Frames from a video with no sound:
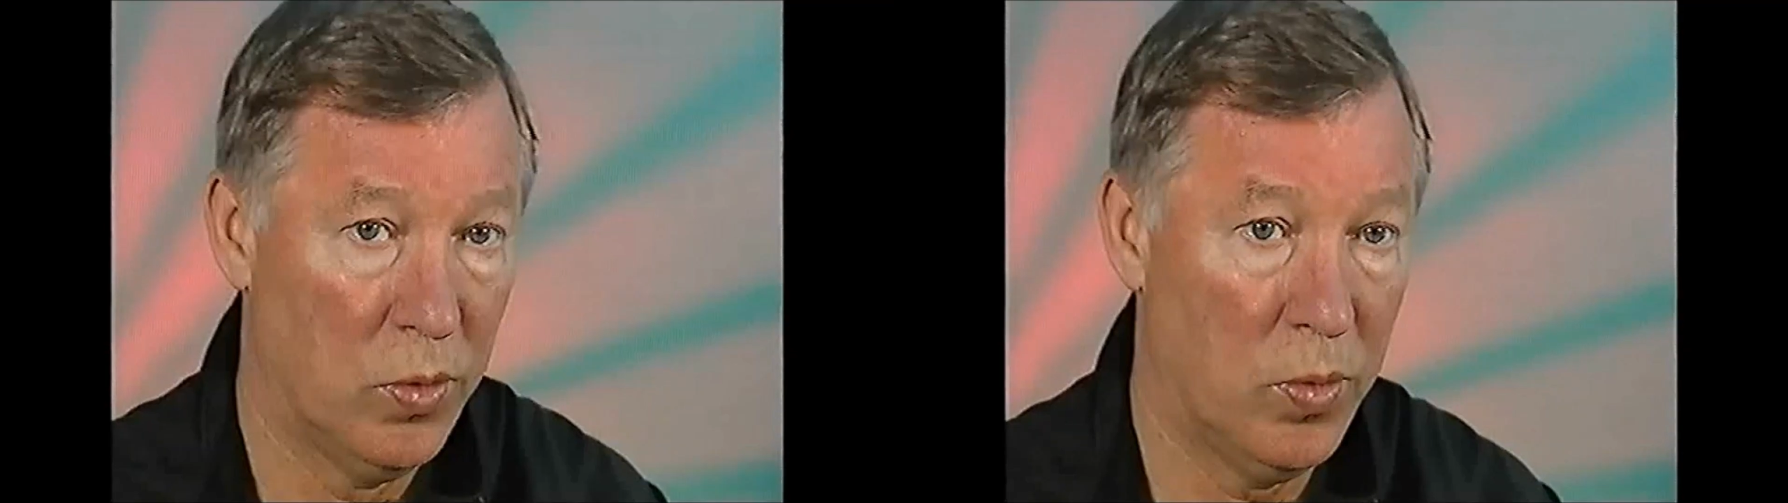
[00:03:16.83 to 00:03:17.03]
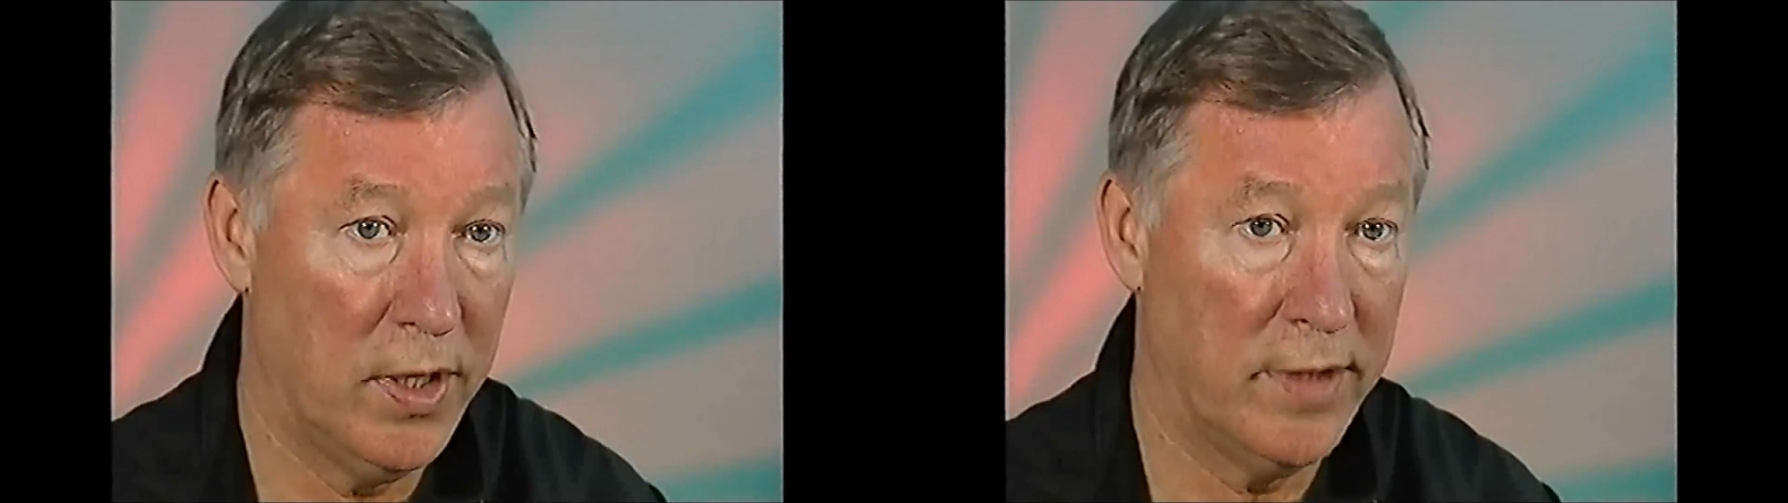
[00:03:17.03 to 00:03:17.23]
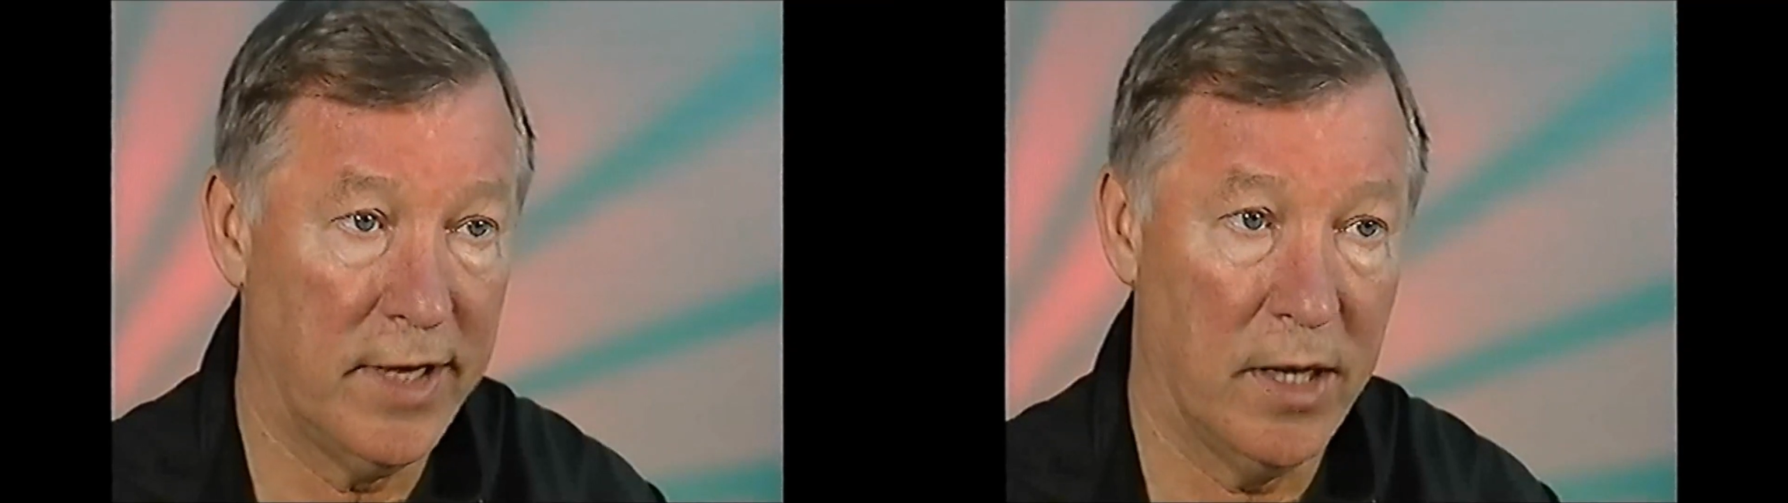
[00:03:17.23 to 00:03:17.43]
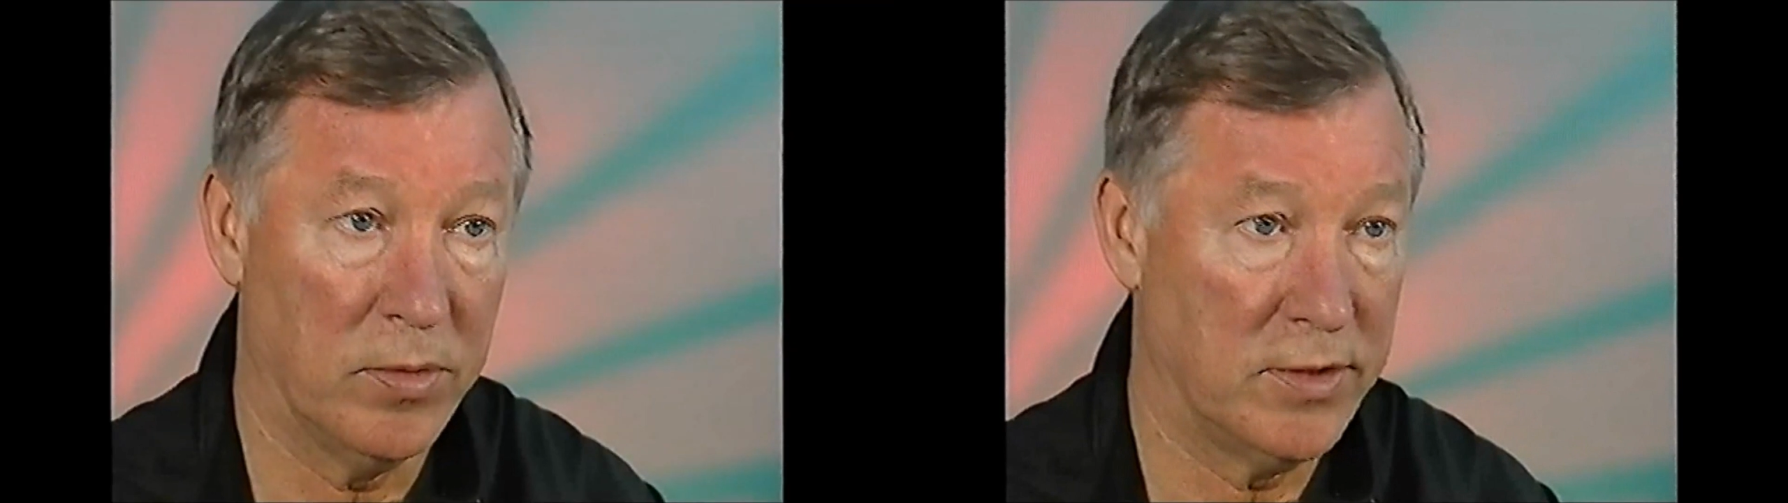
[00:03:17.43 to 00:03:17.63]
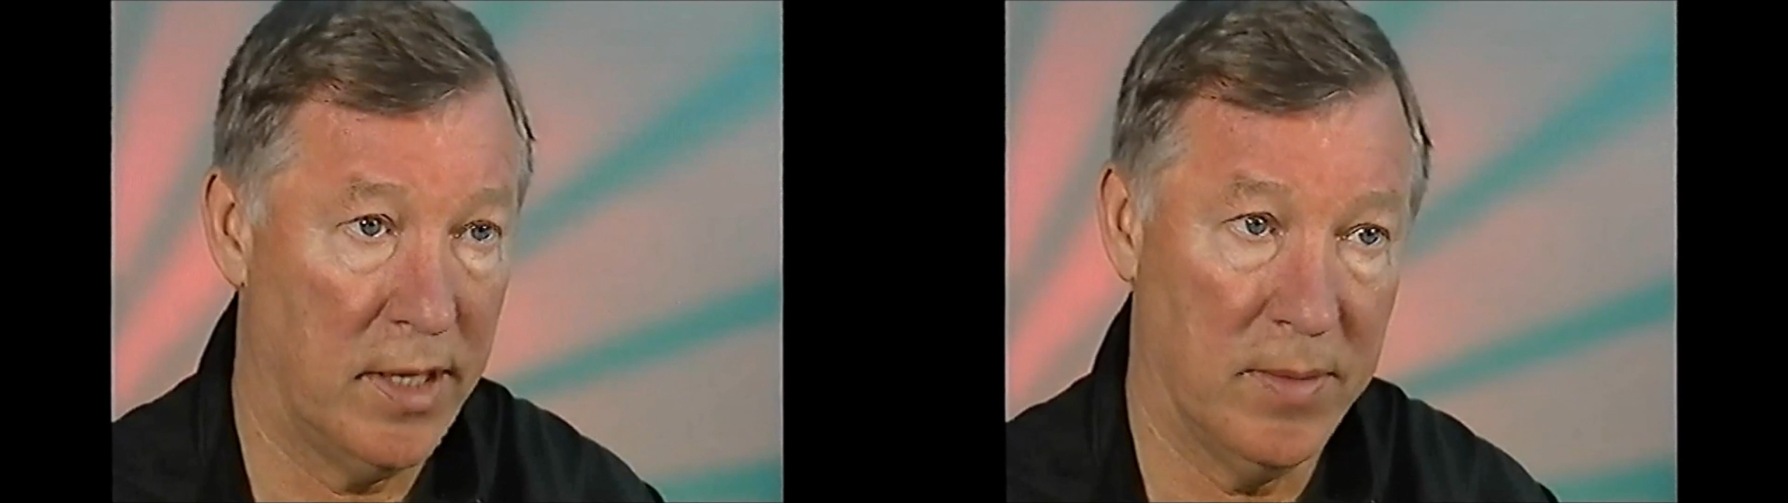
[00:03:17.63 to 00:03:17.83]
we had a
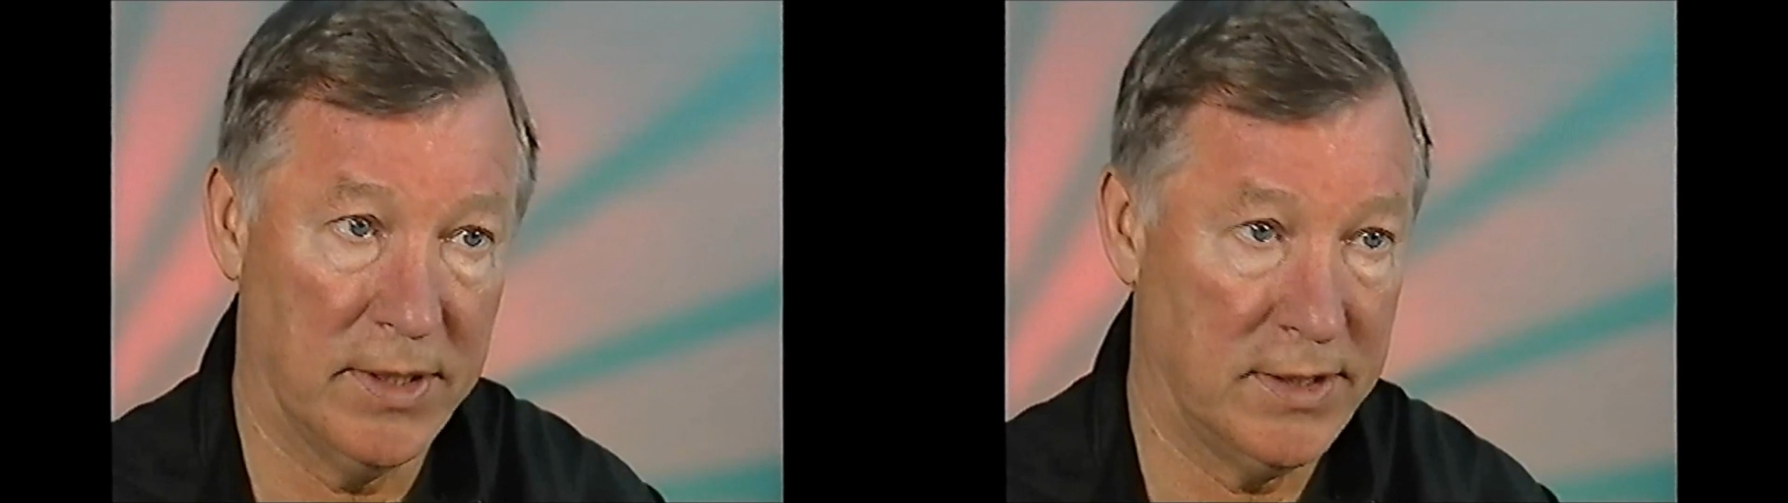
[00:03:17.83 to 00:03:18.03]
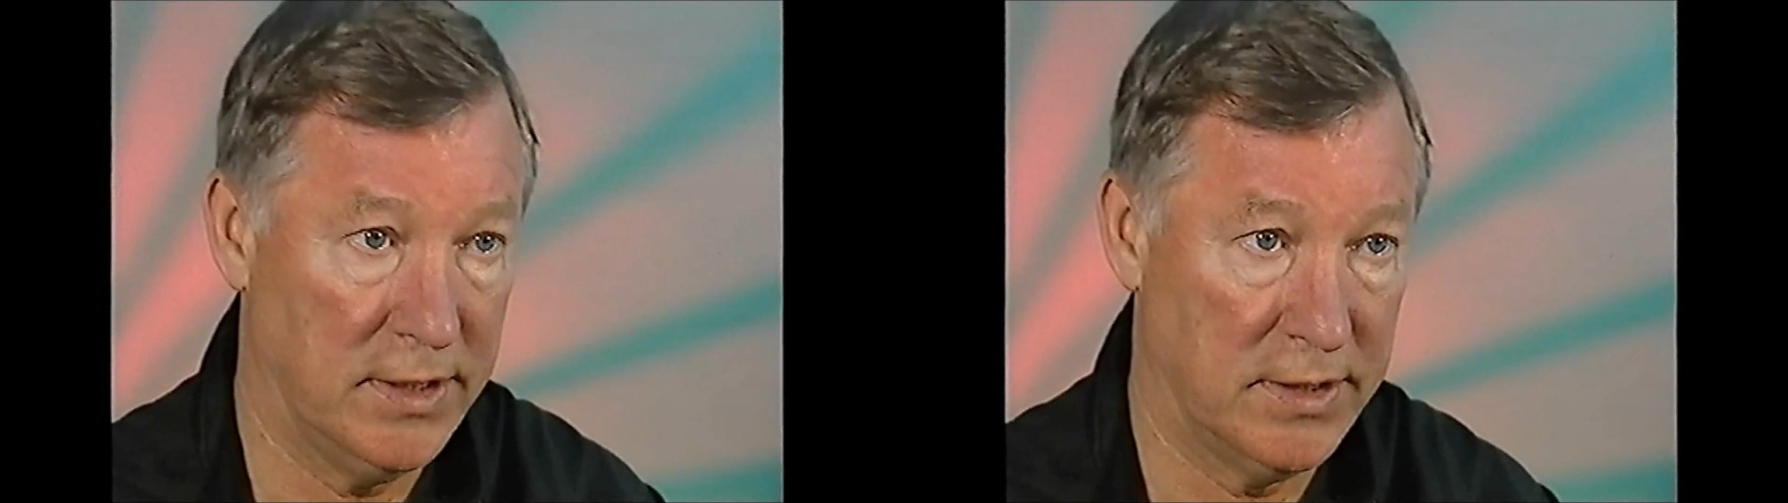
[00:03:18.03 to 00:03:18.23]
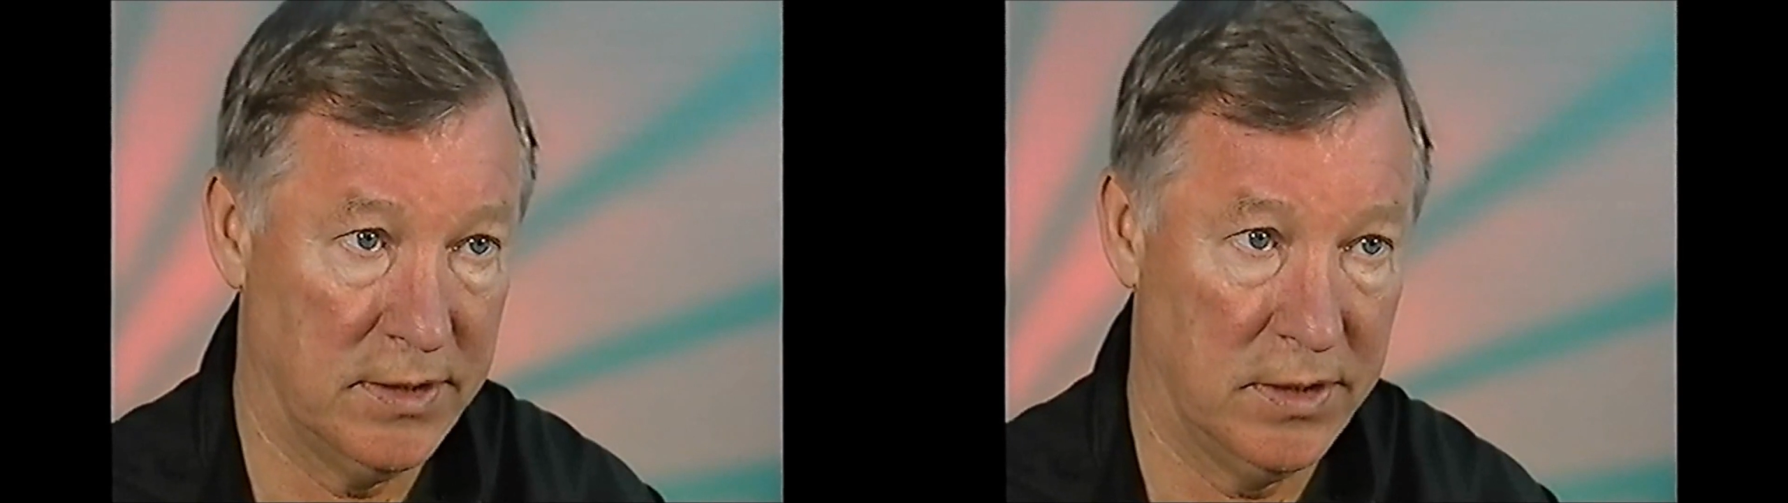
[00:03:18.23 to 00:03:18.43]
terrible time that season,